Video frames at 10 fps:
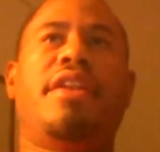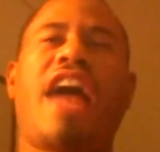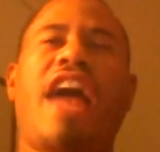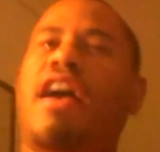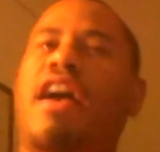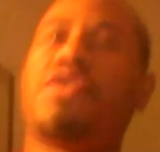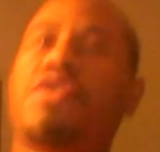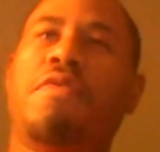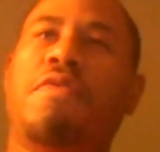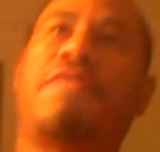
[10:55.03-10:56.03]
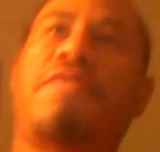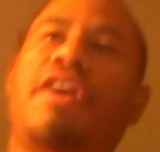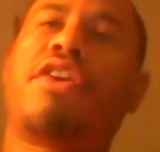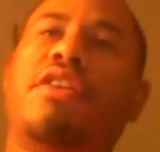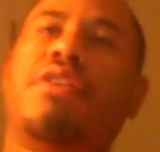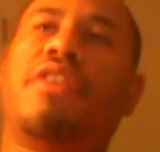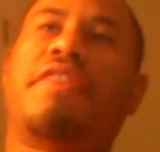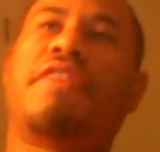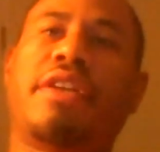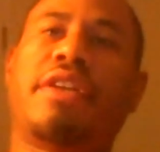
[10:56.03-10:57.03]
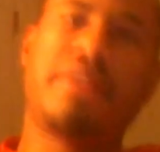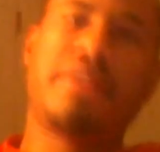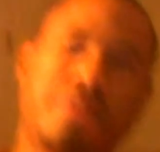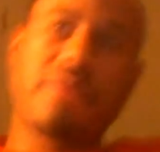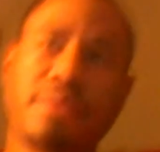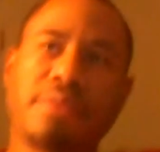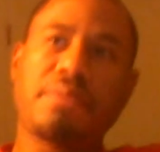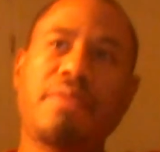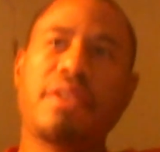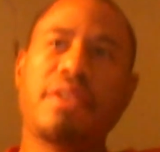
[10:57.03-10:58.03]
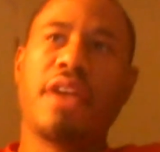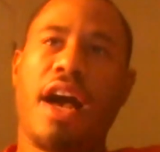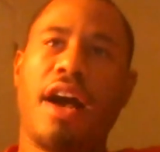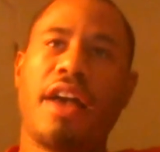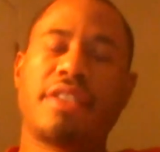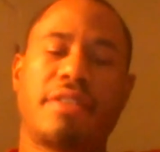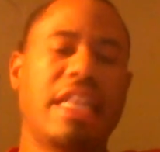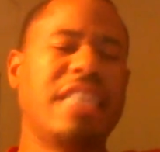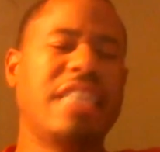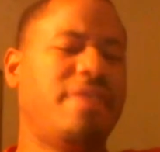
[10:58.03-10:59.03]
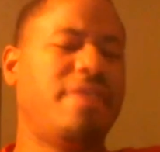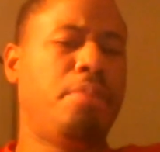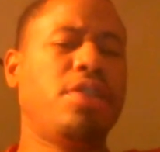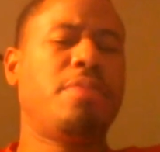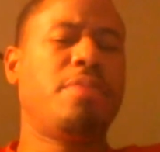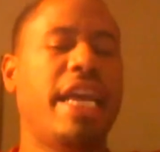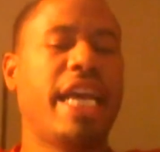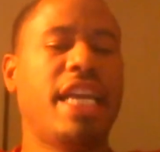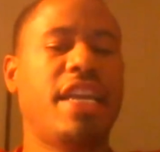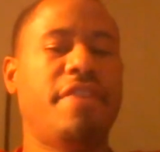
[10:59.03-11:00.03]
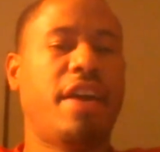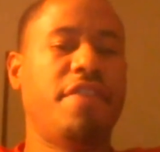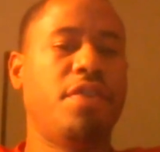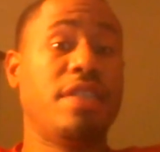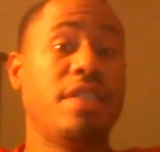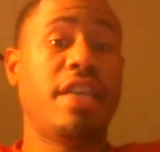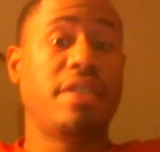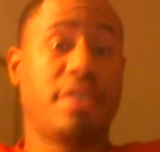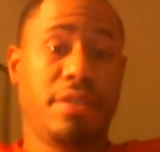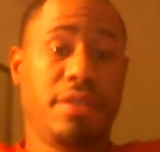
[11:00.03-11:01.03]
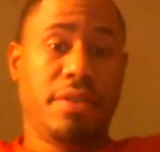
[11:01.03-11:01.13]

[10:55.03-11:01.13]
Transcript: I view failure a little differently. As opposed to being negative, I view it as a lesson.